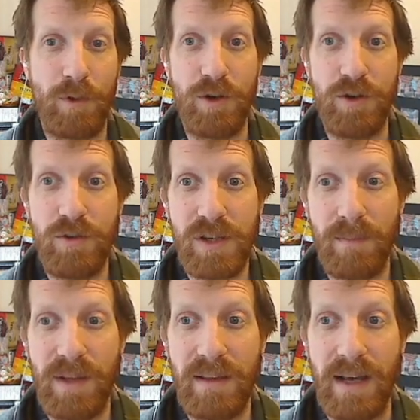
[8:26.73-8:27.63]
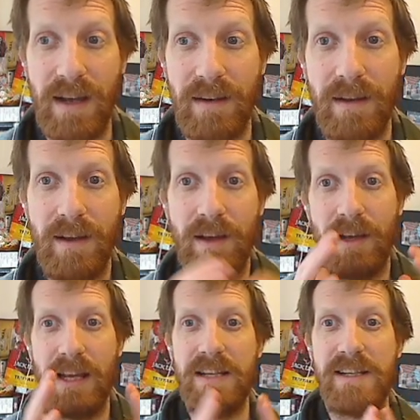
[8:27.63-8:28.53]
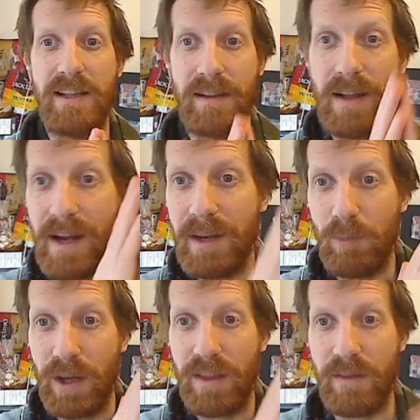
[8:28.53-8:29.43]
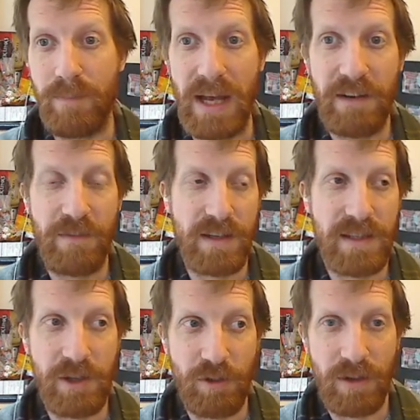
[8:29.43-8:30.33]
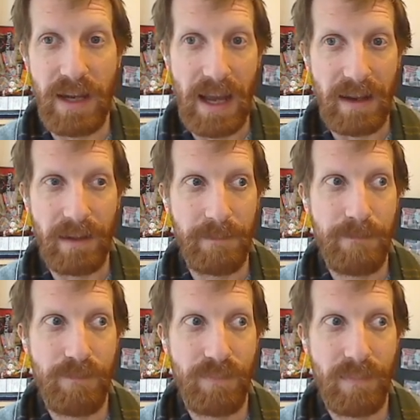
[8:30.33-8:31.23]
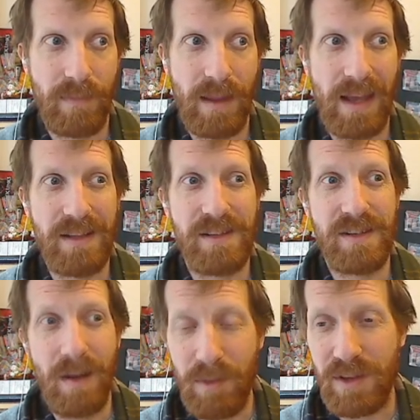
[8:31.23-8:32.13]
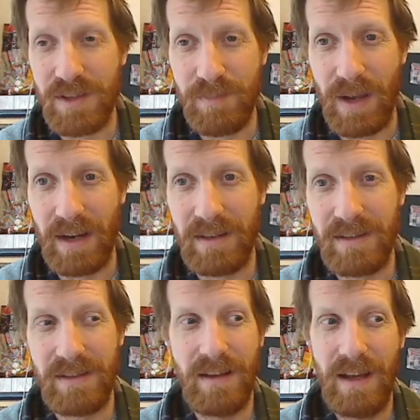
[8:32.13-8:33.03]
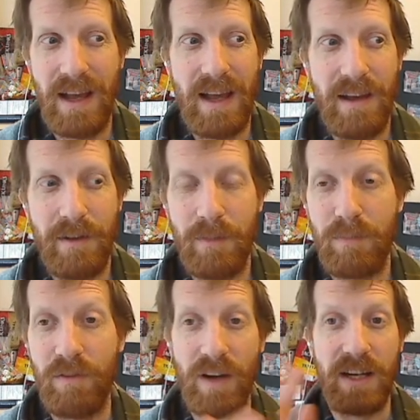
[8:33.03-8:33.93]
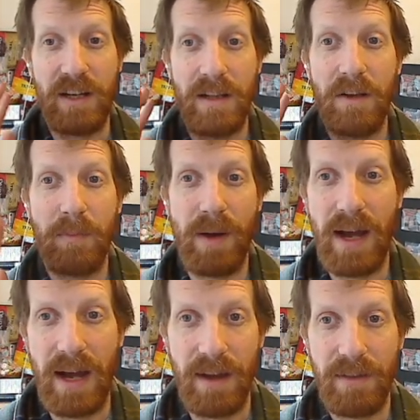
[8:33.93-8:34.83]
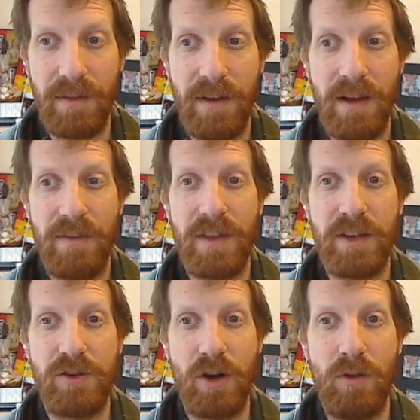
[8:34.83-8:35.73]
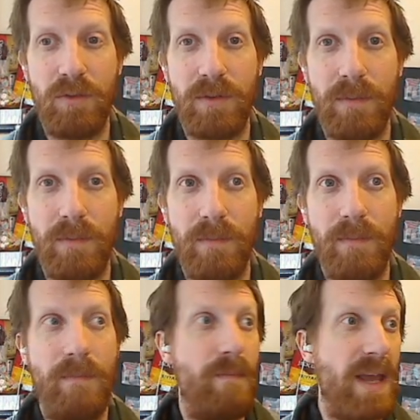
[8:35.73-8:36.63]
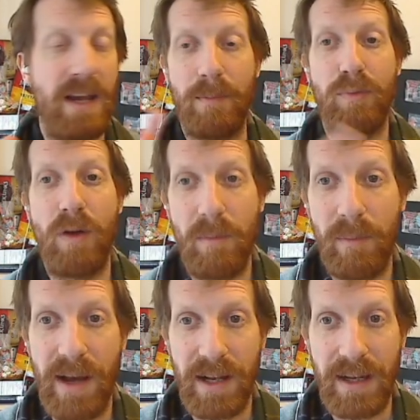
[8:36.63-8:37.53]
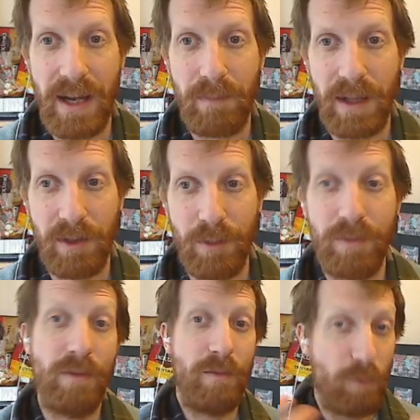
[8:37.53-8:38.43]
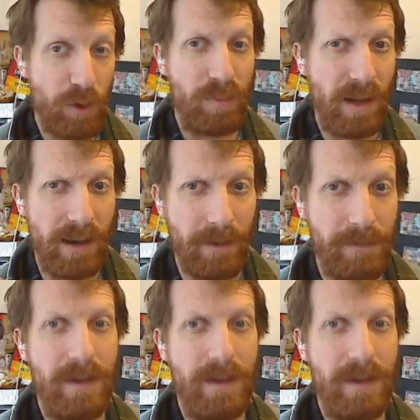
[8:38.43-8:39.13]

to do something that is in line with the benefits that you're getting? And some of the specs provide a clear path that don't make a problematic gameplay loop for the player.